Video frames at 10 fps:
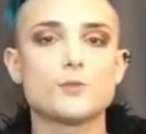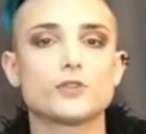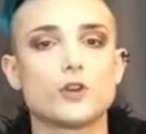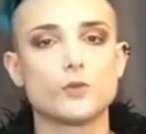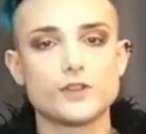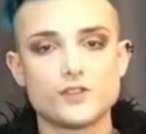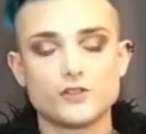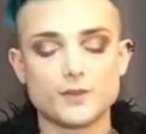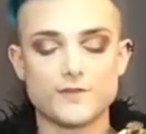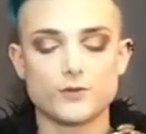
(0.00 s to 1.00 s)
I almost always
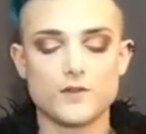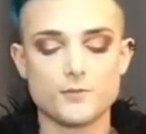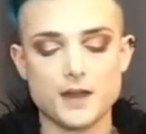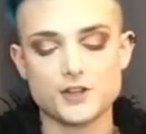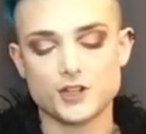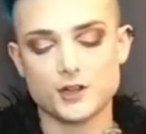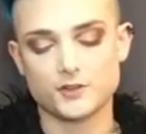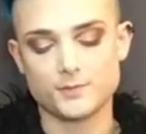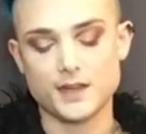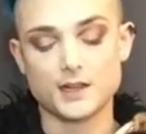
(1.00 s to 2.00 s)
use my Forever Magic
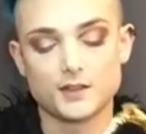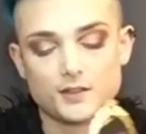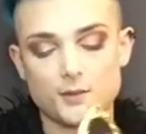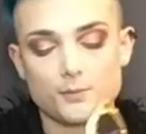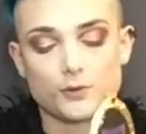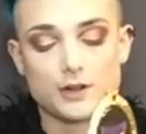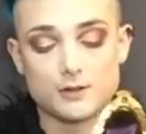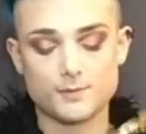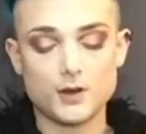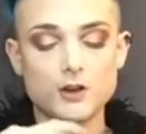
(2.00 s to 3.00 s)
Cosmetics
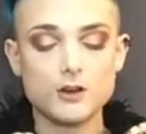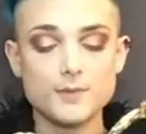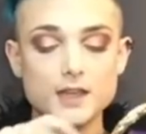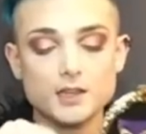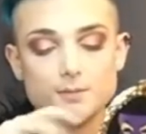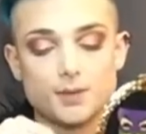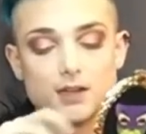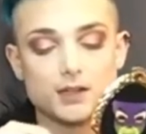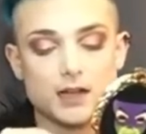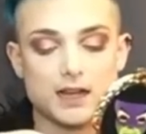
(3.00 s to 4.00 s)
Brow Pomade,
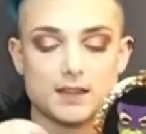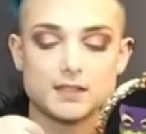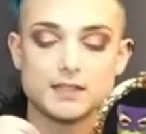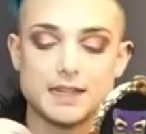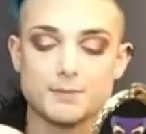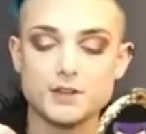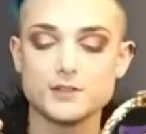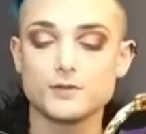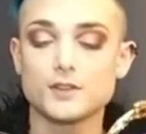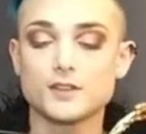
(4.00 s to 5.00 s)
but I think today I'm going
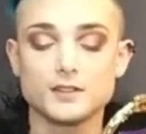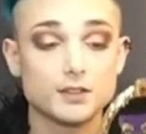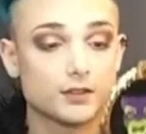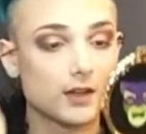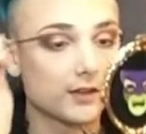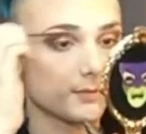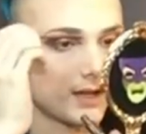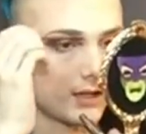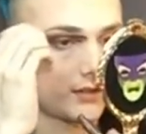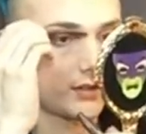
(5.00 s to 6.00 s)
to use this NYX
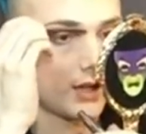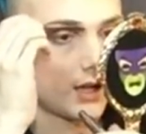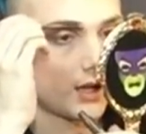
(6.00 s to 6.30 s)
Cosmetics